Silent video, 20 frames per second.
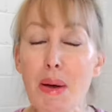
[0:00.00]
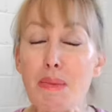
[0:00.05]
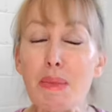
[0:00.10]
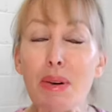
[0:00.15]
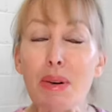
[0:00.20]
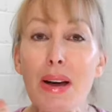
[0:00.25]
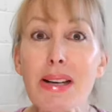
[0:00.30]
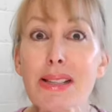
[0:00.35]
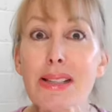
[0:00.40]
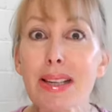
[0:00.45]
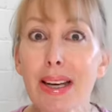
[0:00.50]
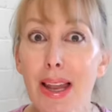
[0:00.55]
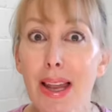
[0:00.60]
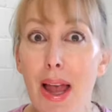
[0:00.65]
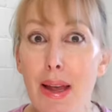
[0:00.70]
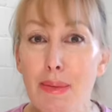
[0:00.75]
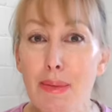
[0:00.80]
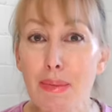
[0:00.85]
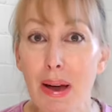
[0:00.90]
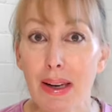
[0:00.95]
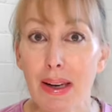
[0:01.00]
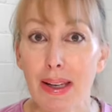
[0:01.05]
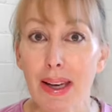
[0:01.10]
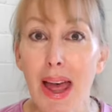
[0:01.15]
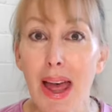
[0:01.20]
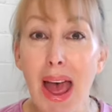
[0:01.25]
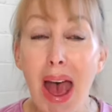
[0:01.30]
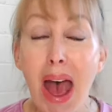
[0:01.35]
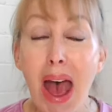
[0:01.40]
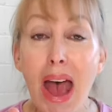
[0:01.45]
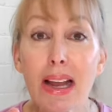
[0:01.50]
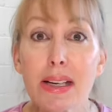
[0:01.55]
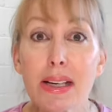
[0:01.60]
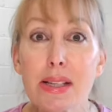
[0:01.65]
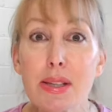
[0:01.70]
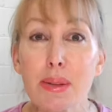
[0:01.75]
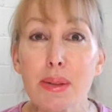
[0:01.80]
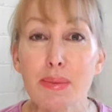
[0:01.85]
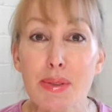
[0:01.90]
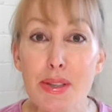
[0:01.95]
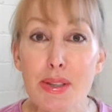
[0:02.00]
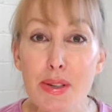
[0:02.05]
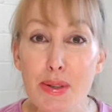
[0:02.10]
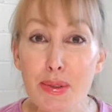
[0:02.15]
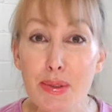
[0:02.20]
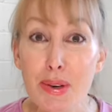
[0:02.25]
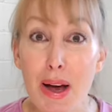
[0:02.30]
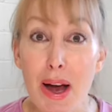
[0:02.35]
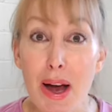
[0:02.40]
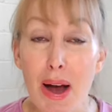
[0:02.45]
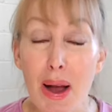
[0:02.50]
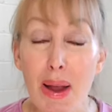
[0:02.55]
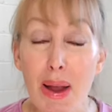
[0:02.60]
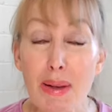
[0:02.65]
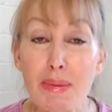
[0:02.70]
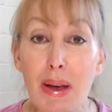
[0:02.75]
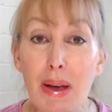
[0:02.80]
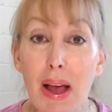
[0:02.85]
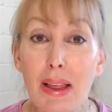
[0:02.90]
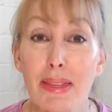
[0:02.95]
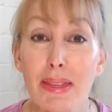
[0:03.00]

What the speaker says: press the like button and subscribe.